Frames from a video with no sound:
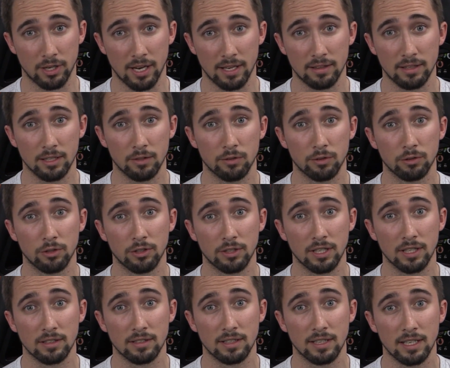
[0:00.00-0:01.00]
I think if you're
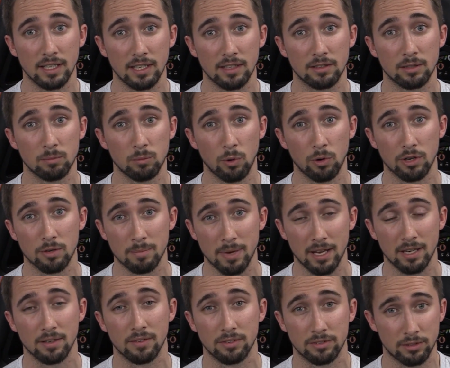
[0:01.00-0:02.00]
looking to get into more
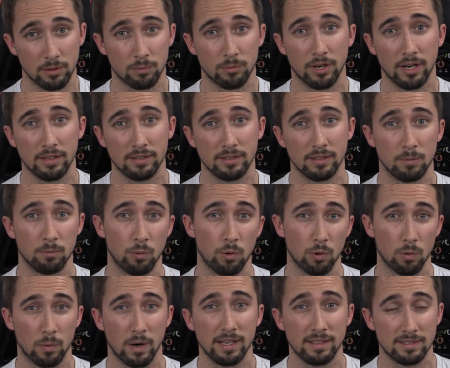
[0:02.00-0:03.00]
competitive sim racing and
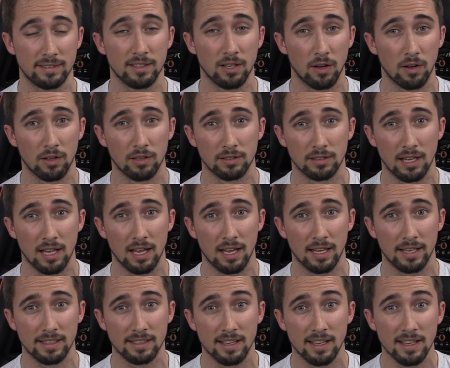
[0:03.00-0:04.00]
more racing
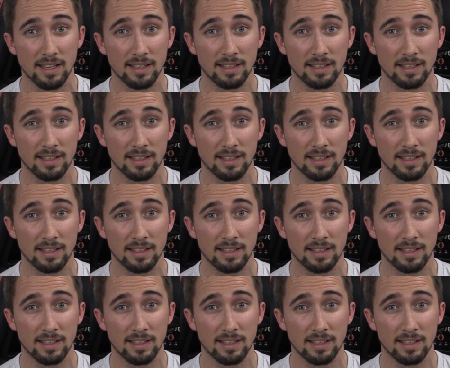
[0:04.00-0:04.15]
online,